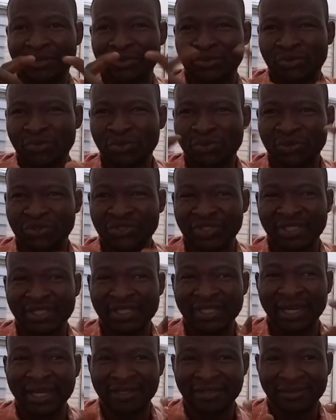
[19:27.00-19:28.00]
2 to 3
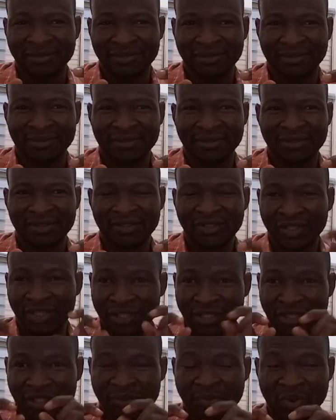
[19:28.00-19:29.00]
cycles
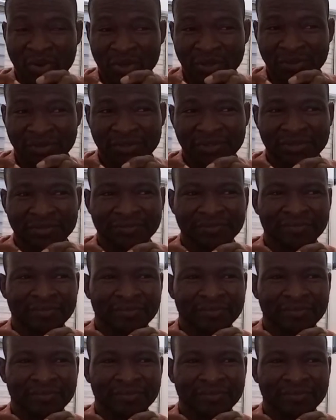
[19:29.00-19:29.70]
in each pulse.